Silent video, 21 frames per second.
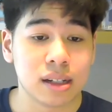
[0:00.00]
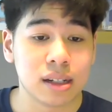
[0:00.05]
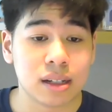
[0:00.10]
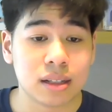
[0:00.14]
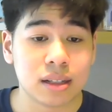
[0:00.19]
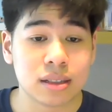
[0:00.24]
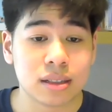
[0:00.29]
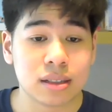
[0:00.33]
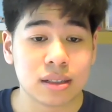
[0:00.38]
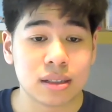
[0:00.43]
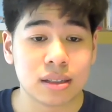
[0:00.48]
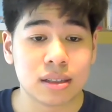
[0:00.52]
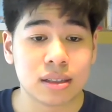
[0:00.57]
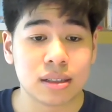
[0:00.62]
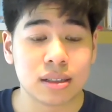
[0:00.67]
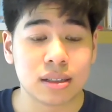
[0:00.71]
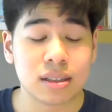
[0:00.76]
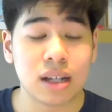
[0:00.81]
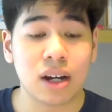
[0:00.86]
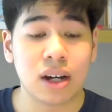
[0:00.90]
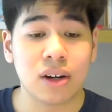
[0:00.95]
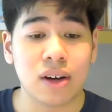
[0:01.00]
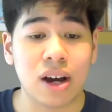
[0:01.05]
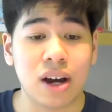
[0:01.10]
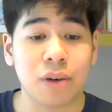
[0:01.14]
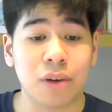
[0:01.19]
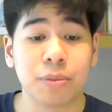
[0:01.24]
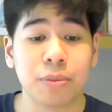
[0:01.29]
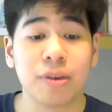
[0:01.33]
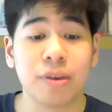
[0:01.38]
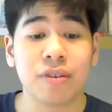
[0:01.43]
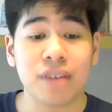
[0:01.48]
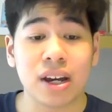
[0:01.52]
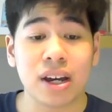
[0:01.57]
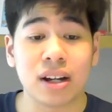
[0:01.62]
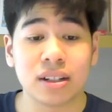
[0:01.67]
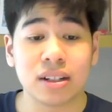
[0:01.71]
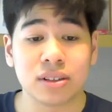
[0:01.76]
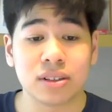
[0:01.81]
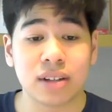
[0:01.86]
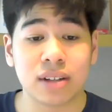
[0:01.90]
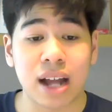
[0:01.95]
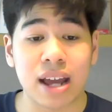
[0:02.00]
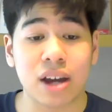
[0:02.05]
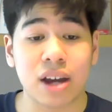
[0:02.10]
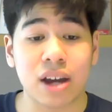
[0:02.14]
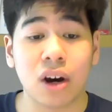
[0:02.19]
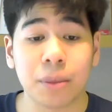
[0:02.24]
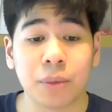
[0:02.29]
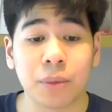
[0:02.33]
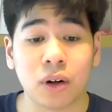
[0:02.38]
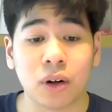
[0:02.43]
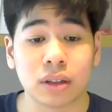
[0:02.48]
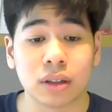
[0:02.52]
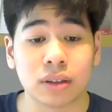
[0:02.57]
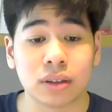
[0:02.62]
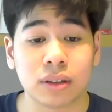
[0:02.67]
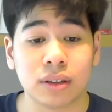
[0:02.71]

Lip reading: So I'm moving on to like onboard